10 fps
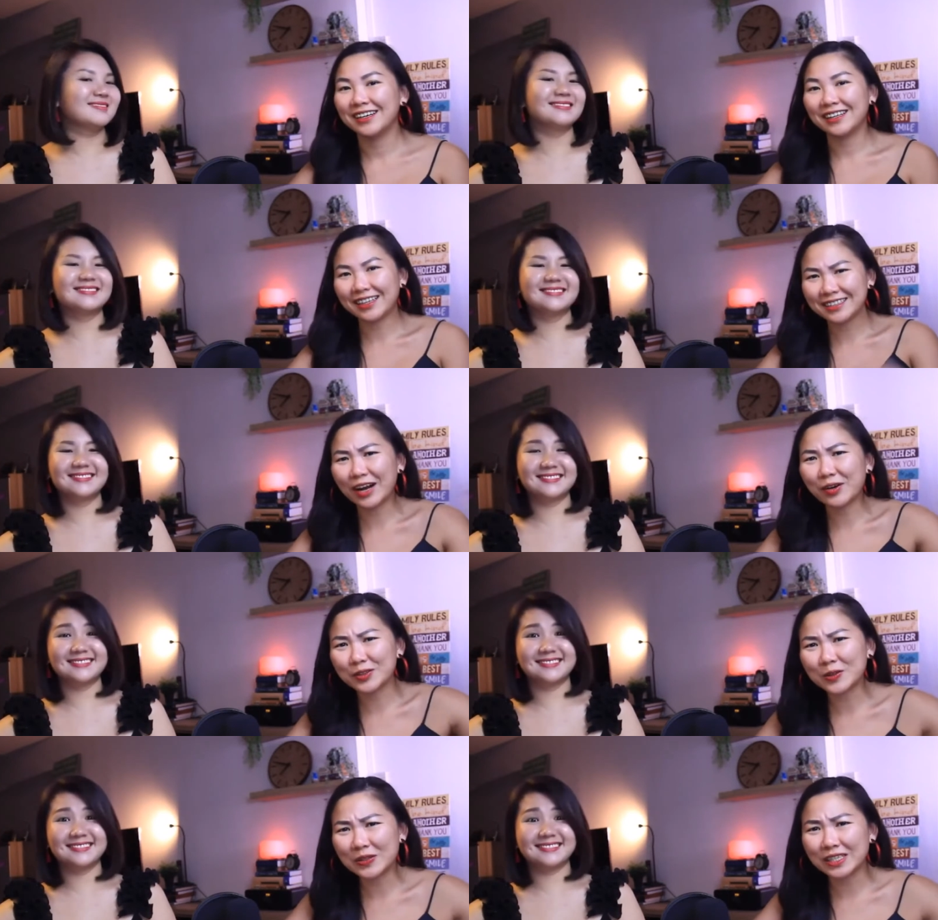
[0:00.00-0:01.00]
Speaker 1: that guy
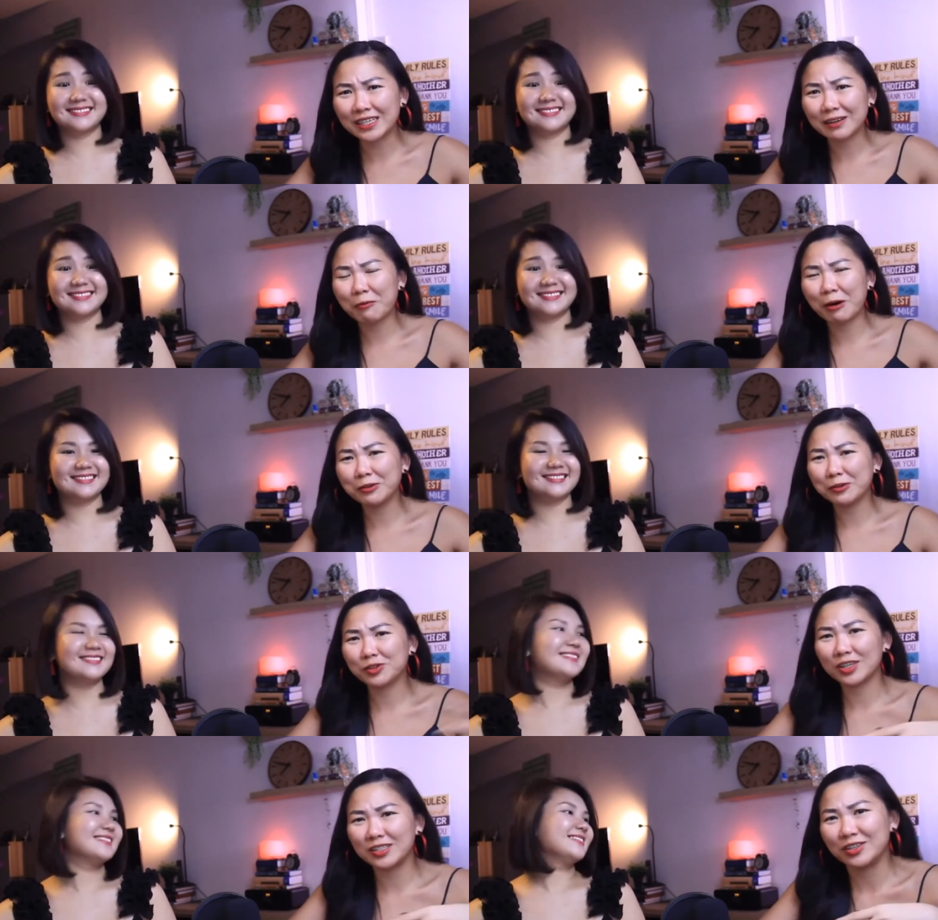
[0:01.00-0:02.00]
also idiot why do you
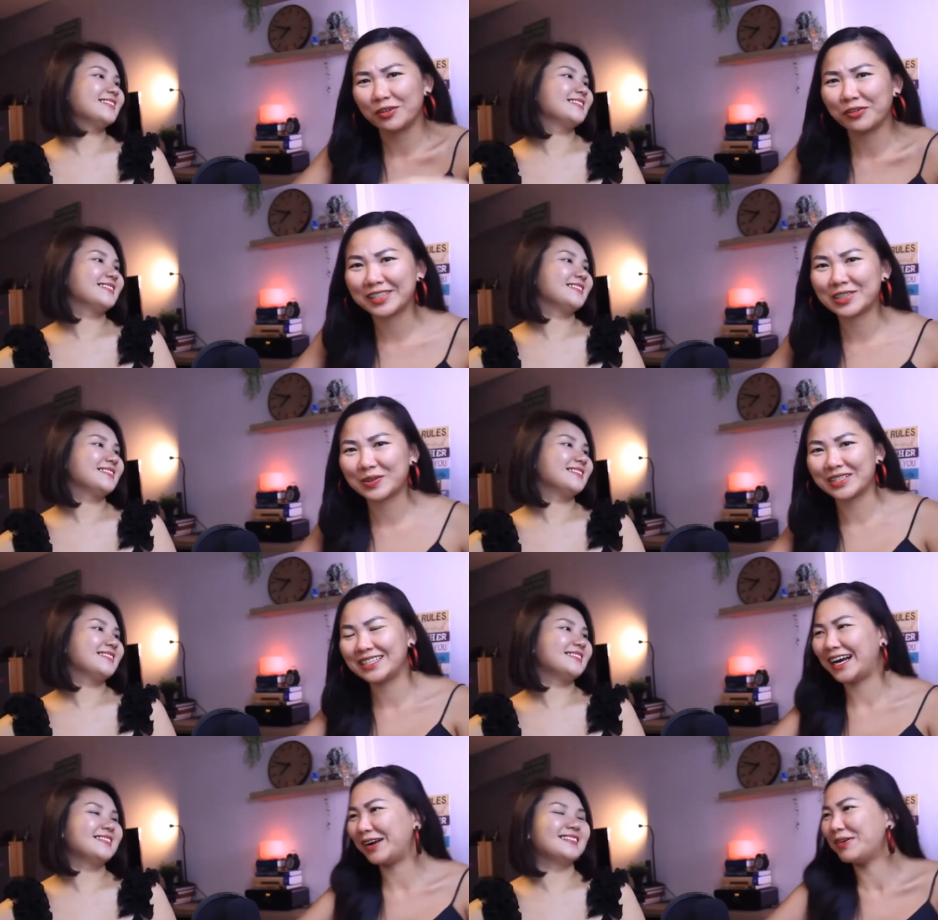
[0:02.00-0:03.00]
trust your friend so
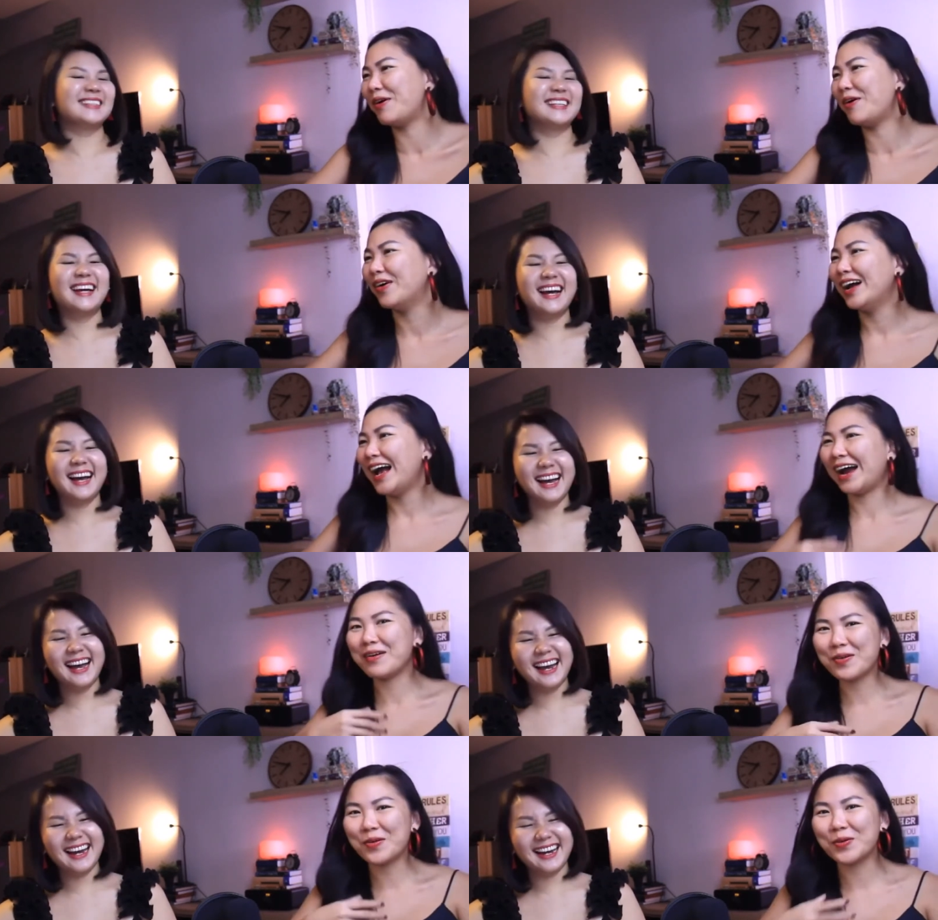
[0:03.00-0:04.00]
easy i don't know i
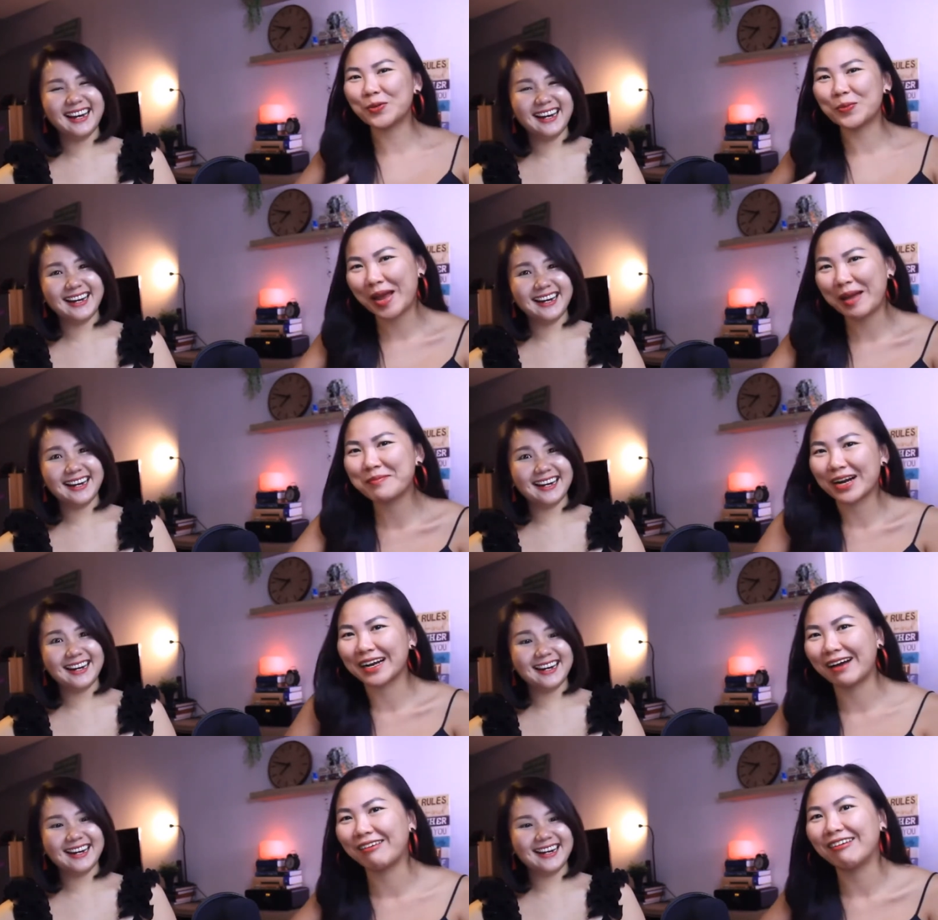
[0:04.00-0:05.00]
don't know who to blame
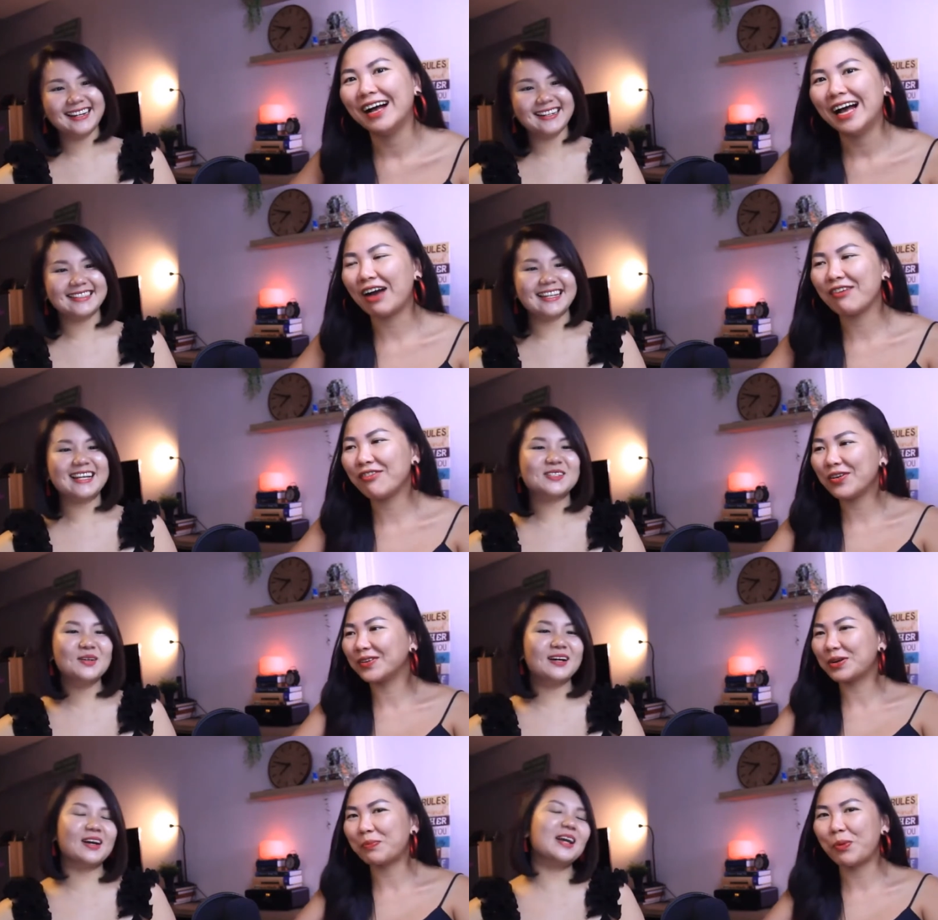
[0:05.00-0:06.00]
right now i feel
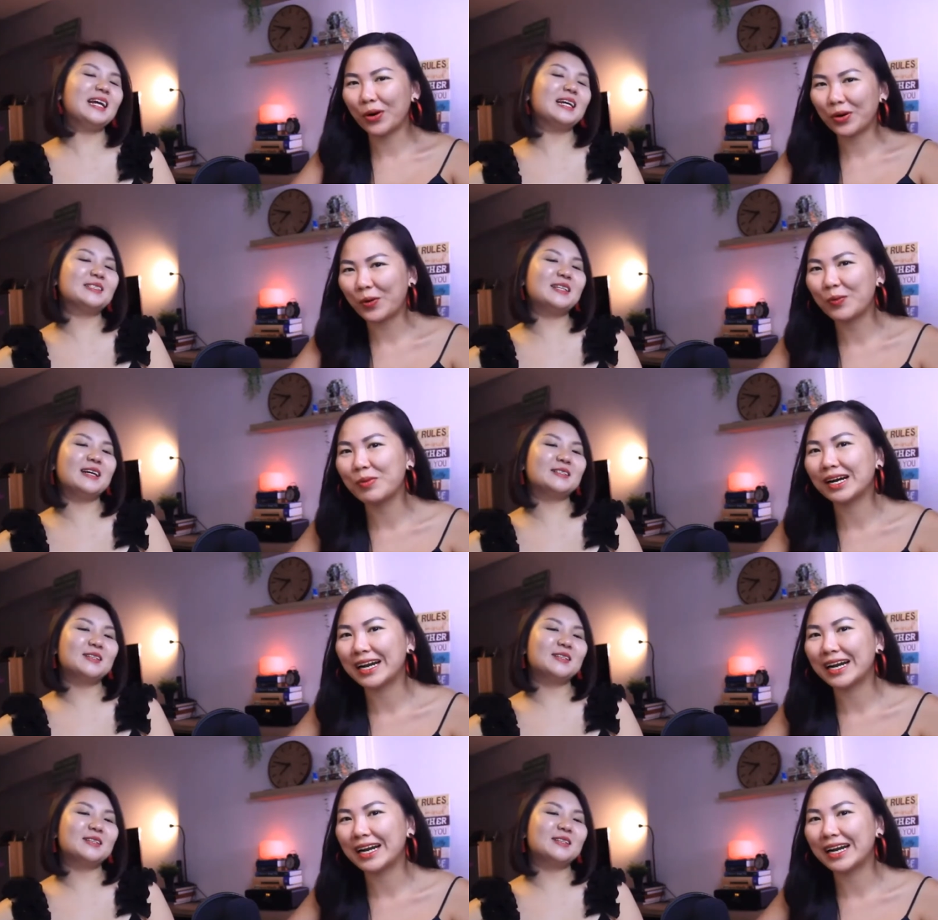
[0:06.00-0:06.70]
not, the okay, poor woman